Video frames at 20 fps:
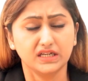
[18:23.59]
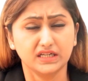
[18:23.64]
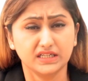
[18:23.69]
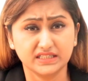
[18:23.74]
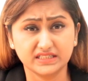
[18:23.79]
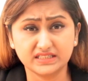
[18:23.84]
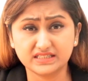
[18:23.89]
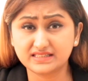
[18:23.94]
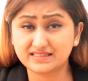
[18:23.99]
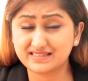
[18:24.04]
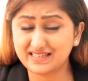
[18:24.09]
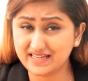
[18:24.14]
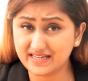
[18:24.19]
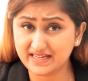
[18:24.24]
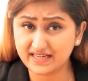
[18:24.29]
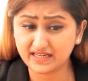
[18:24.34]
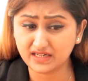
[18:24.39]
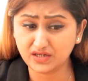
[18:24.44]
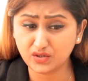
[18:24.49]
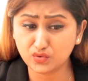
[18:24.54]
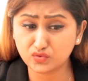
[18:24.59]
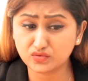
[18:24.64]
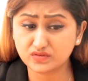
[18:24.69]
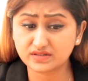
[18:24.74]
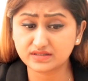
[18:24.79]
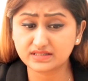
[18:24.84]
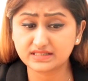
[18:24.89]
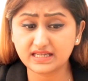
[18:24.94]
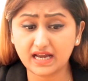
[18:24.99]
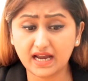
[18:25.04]
It is they who
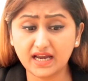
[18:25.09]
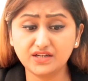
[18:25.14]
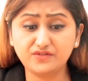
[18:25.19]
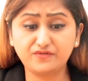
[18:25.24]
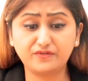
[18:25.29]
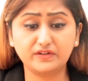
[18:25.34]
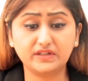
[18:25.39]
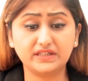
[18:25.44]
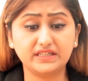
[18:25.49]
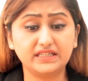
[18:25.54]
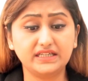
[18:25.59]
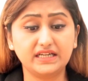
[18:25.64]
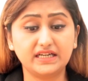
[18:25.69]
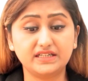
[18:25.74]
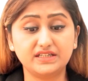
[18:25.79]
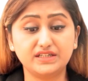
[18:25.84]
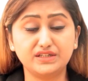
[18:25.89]
deceitfully had